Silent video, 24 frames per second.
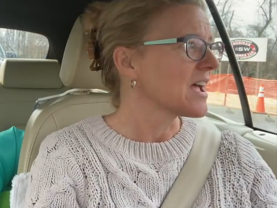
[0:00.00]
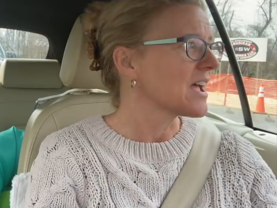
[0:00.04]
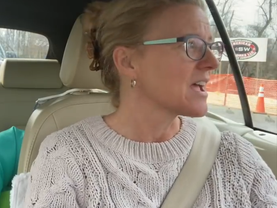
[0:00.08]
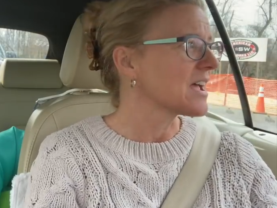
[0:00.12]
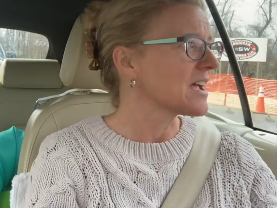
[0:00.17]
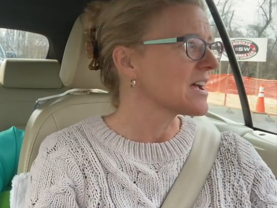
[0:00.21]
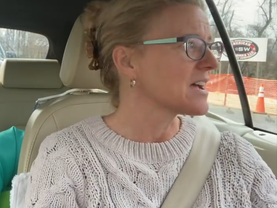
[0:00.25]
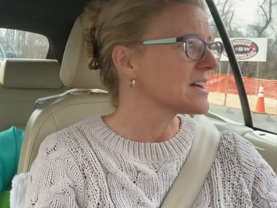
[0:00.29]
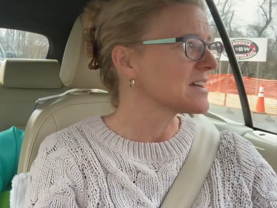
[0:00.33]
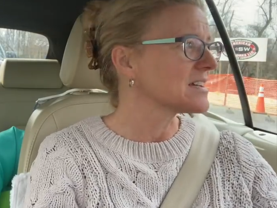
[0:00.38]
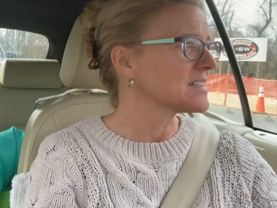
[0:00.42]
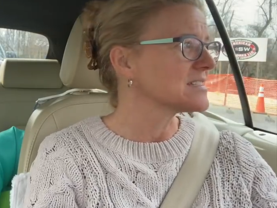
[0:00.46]

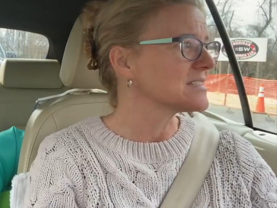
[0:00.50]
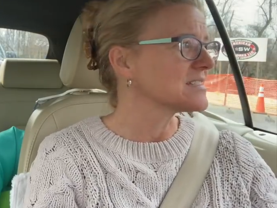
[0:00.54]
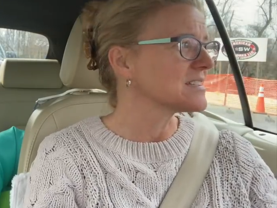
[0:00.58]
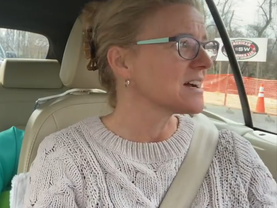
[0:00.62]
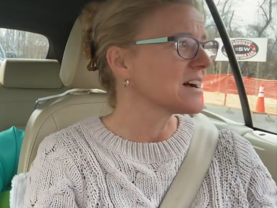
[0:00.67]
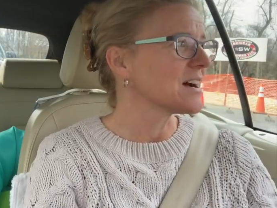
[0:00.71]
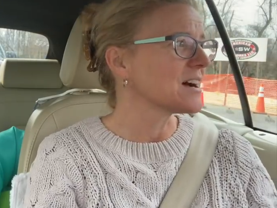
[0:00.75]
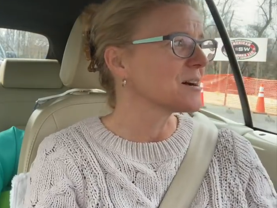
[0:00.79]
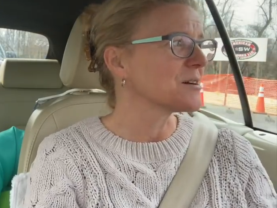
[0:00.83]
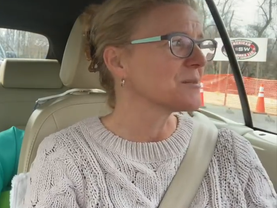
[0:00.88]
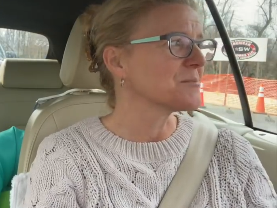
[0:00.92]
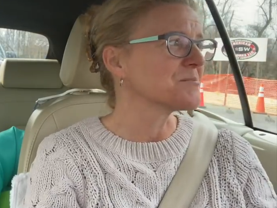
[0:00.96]
And
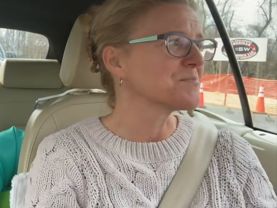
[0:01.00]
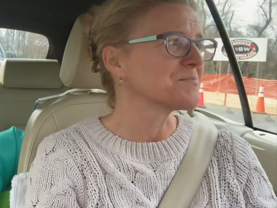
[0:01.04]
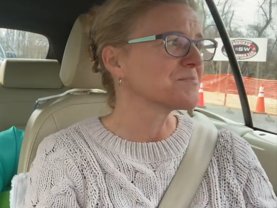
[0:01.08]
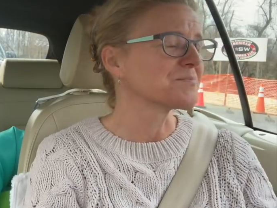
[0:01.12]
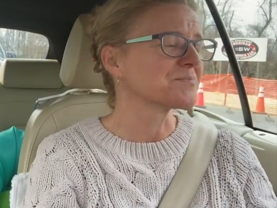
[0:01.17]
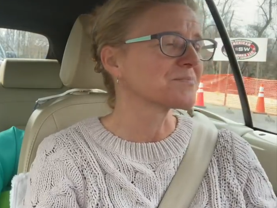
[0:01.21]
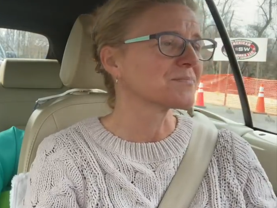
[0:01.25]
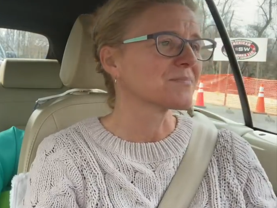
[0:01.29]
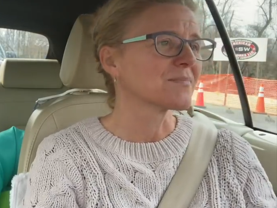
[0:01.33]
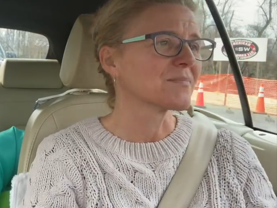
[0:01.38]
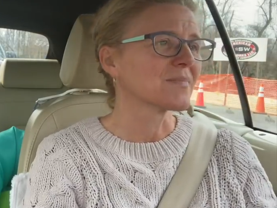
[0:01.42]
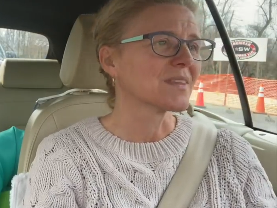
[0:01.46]
um,
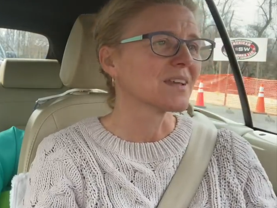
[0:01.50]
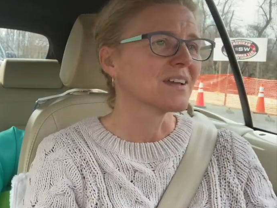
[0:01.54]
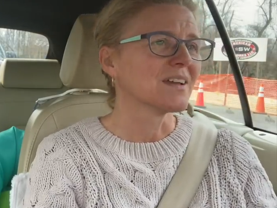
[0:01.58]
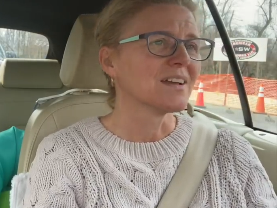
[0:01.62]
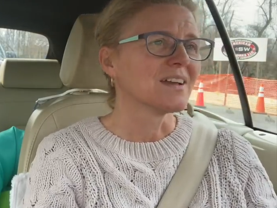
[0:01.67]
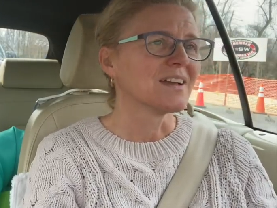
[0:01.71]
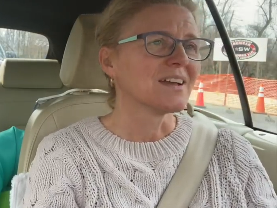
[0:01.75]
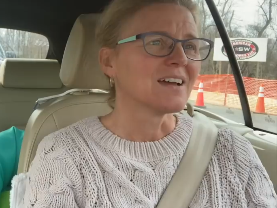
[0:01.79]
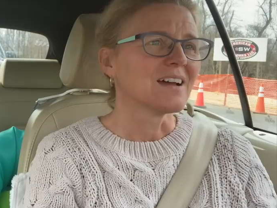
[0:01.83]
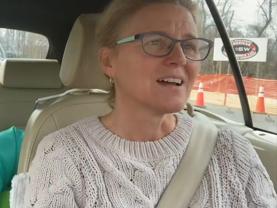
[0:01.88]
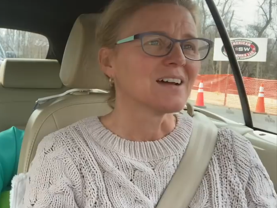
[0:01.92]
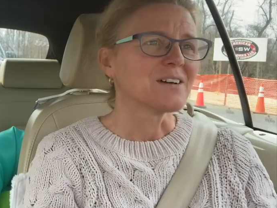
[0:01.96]

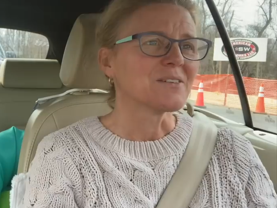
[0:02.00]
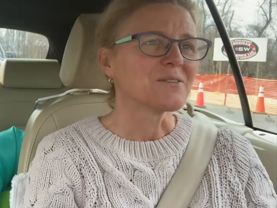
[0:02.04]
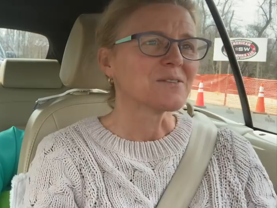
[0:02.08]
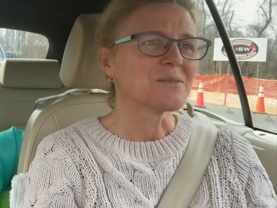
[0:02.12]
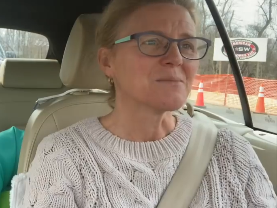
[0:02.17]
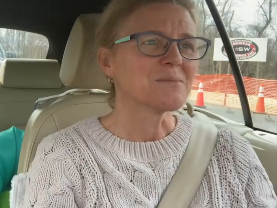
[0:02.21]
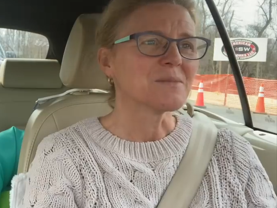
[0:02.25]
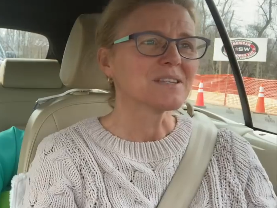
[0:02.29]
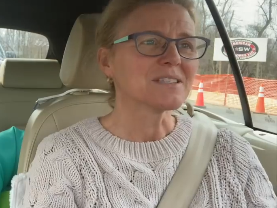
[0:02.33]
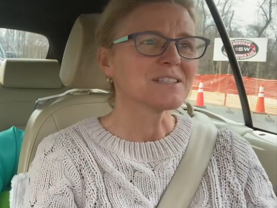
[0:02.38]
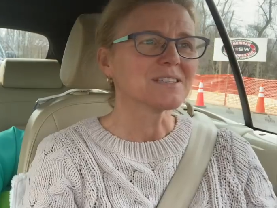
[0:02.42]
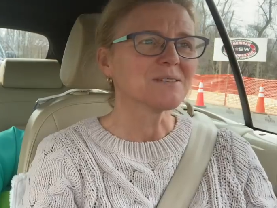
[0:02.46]
we
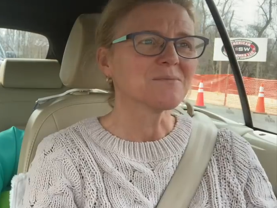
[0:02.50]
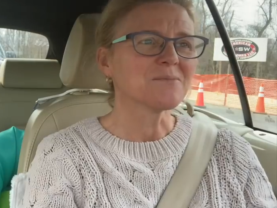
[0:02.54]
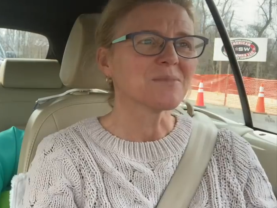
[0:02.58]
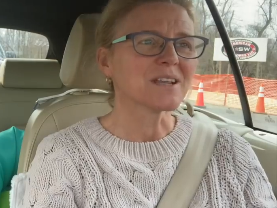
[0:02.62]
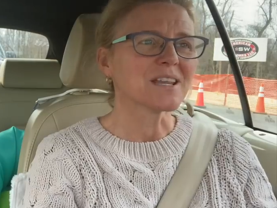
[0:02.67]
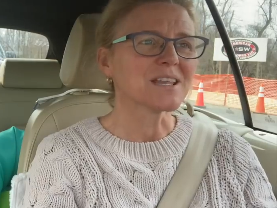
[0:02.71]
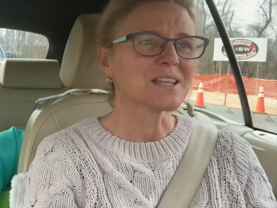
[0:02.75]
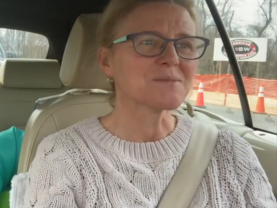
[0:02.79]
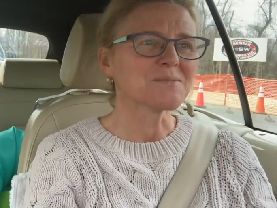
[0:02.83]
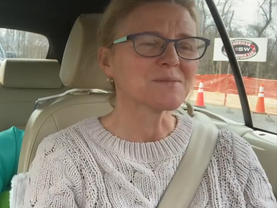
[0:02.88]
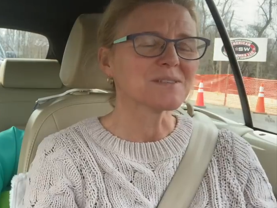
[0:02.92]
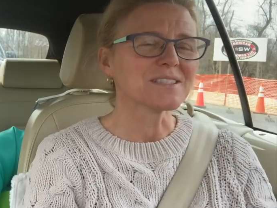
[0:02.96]
miss him, but
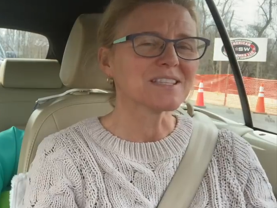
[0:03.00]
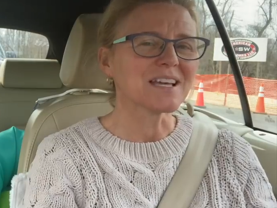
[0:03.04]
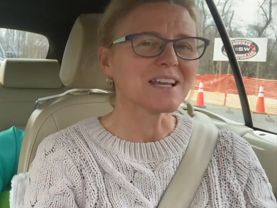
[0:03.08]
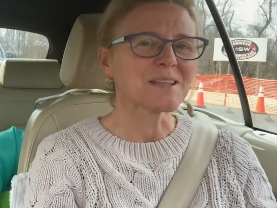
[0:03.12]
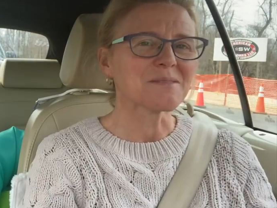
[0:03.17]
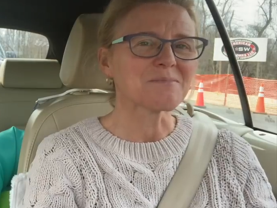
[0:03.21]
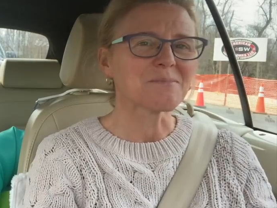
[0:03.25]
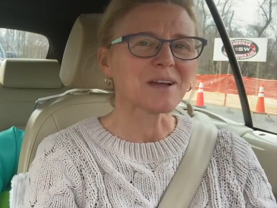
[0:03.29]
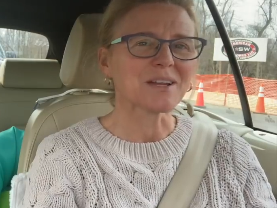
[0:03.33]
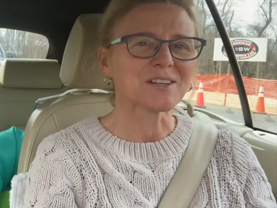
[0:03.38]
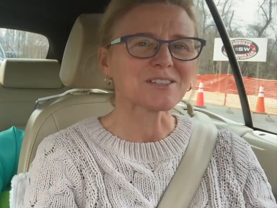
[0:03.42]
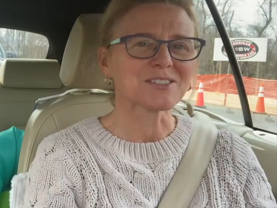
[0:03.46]
he's been
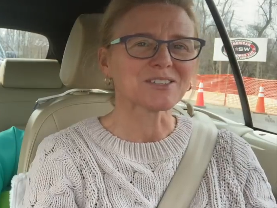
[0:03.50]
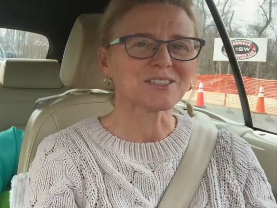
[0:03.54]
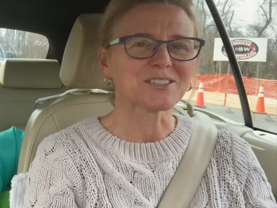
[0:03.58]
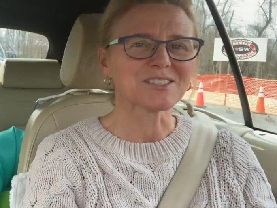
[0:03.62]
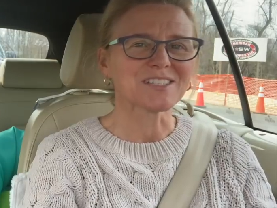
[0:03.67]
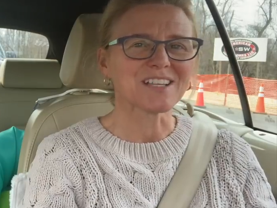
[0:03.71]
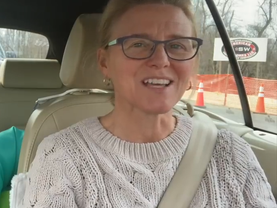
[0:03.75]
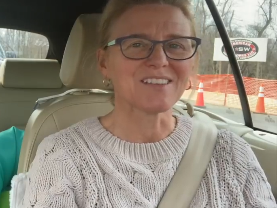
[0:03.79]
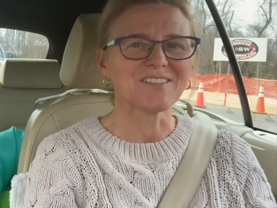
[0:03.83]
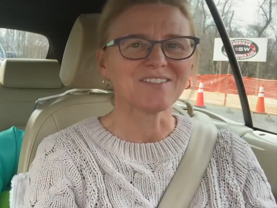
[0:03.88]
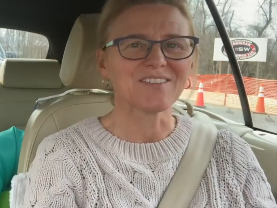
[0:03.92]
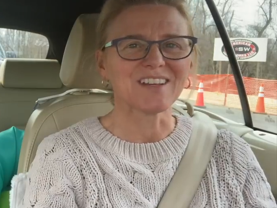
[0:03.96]
sending pictures
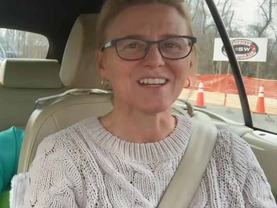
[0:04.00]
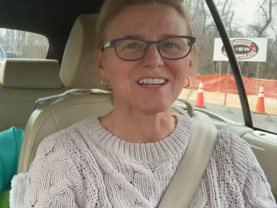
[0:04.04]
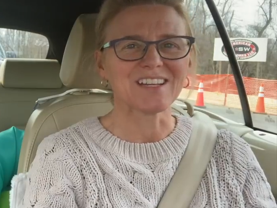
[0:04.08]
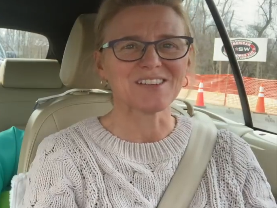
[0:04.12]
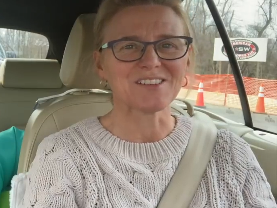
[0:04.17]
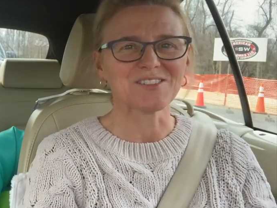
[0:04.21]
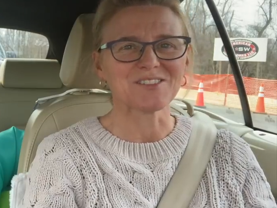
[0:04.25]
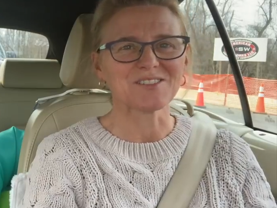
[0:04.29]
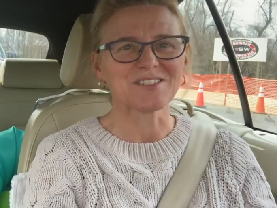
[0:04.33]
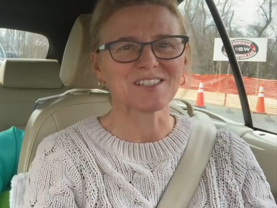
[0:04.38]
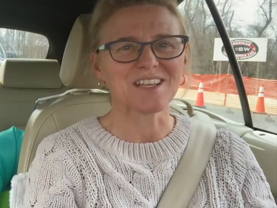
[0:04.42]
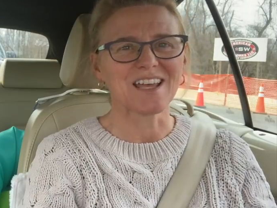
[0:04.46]
and
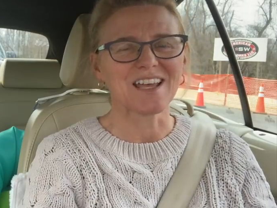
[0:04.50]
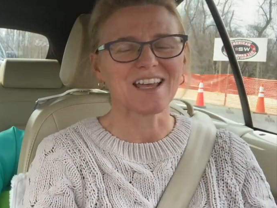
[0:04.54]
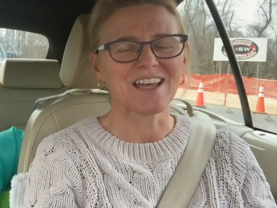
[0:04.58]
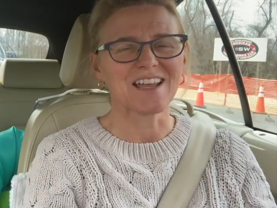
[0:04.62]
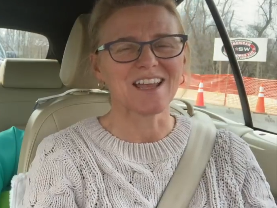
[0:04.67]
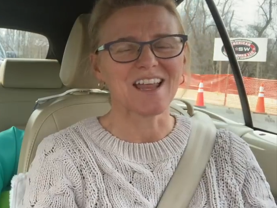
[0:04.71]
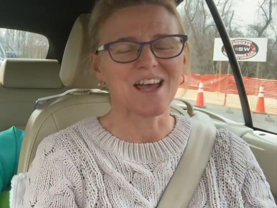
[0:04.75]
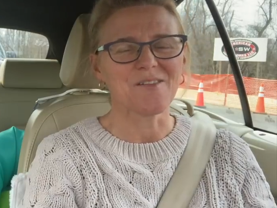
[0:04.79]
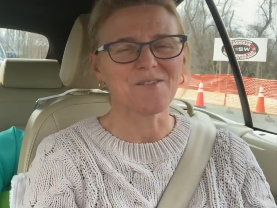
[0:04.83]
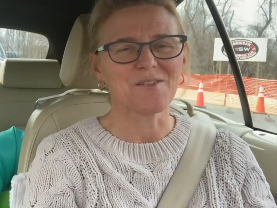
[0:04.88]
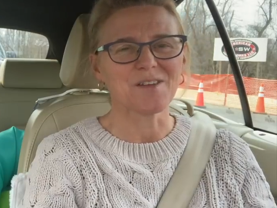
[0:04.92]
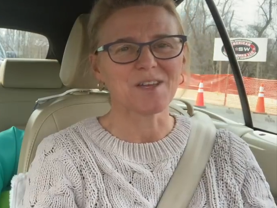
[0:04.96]
videos
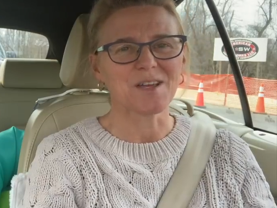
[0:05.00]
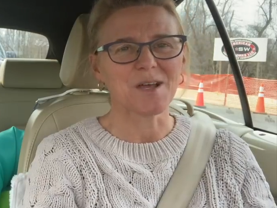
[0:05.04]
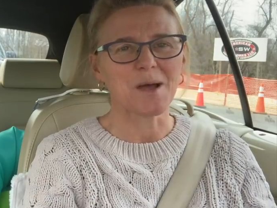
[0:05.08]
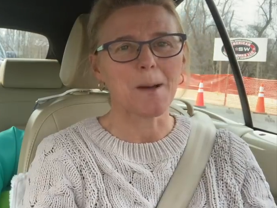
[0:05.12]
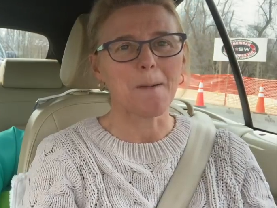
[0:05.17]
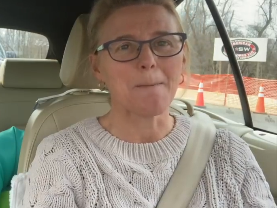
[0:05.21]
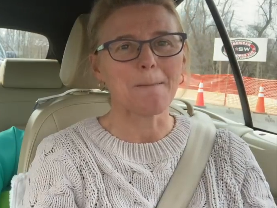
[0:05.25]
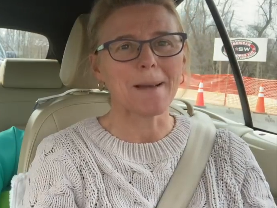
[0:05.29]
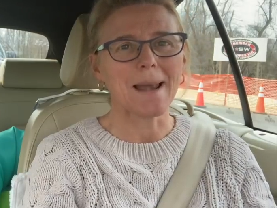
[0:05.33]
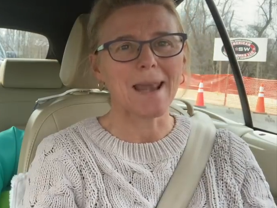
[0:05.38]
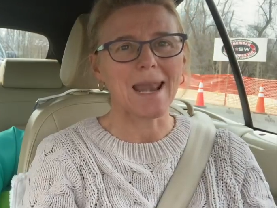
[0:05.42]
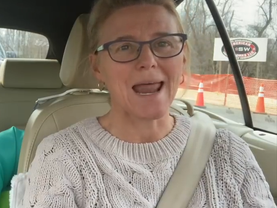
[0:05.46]
and having
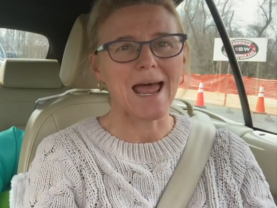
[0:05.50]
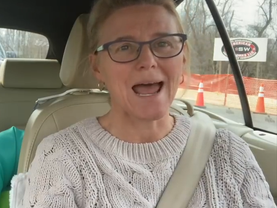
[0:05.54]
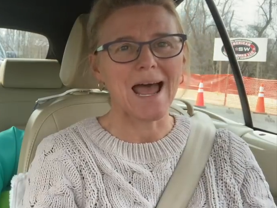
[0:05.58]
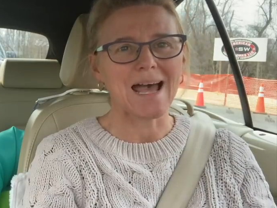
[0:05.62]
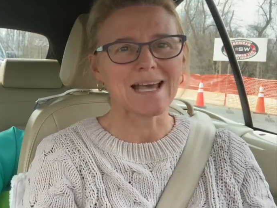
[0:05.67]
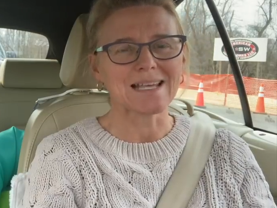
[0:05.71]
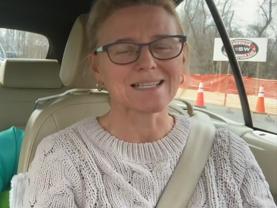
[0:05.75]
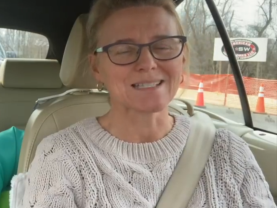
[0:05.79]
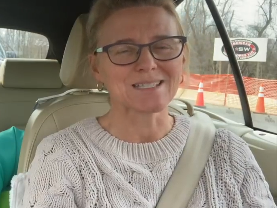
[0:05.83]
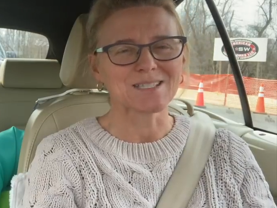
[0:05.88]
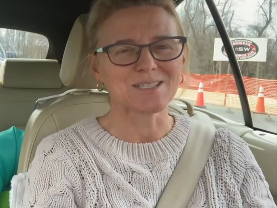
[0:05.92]
a blast,